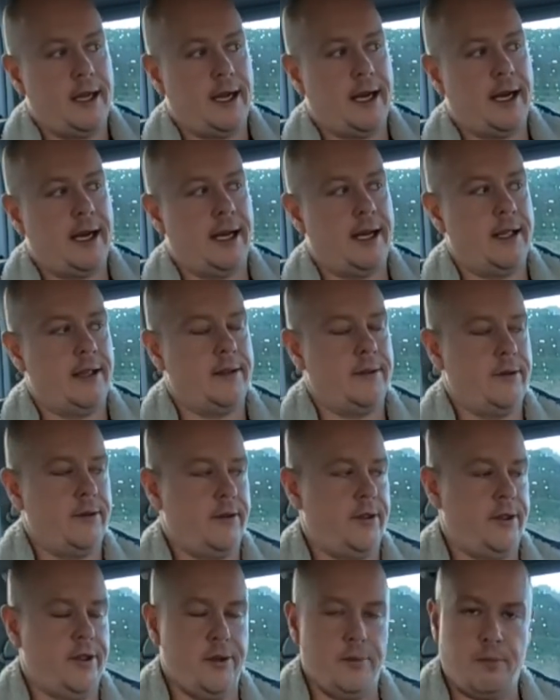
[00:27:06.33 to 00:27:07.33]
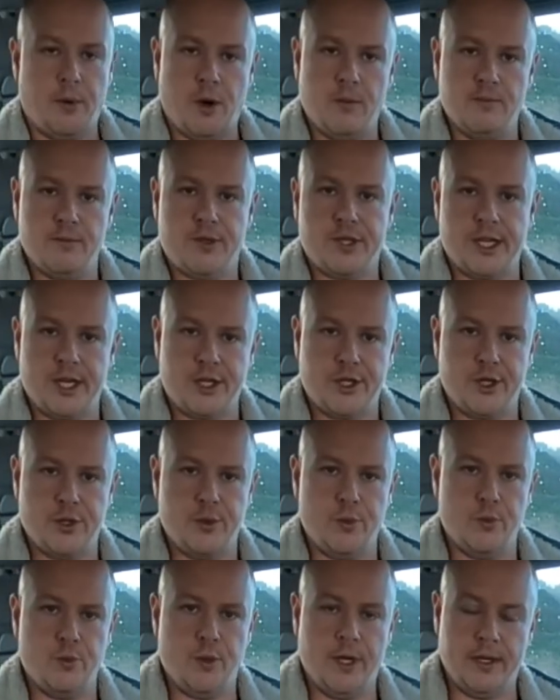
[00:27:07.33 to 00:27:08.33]
and the bottom
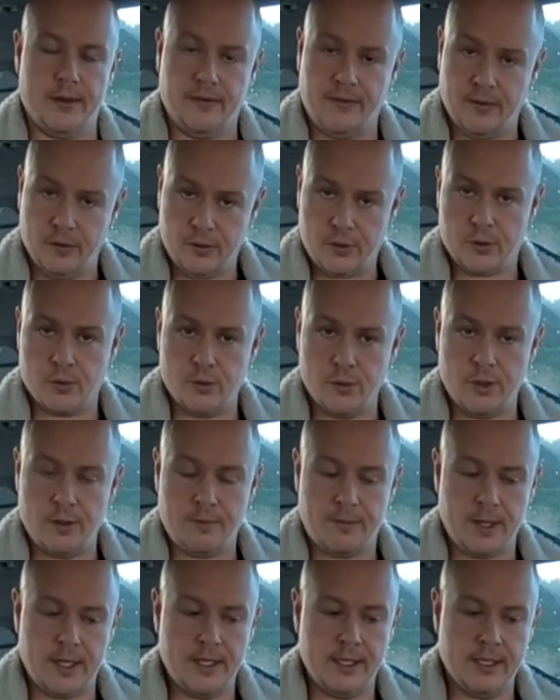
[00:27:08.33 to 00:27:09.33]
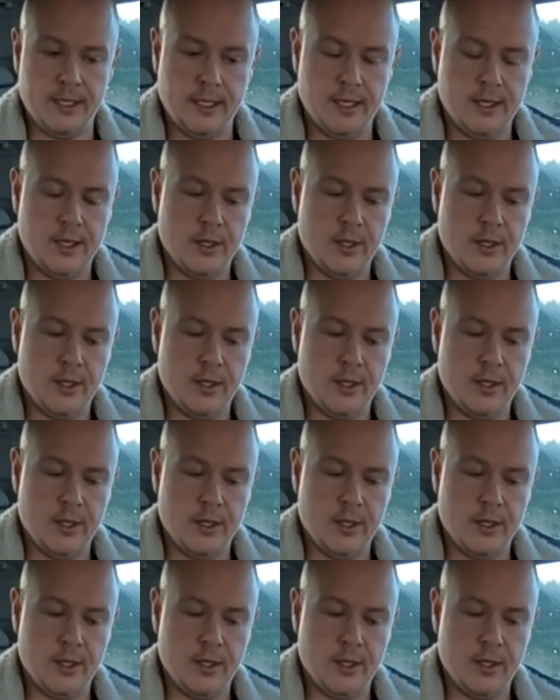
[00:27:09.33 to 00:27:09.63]
section where the foot's going to be.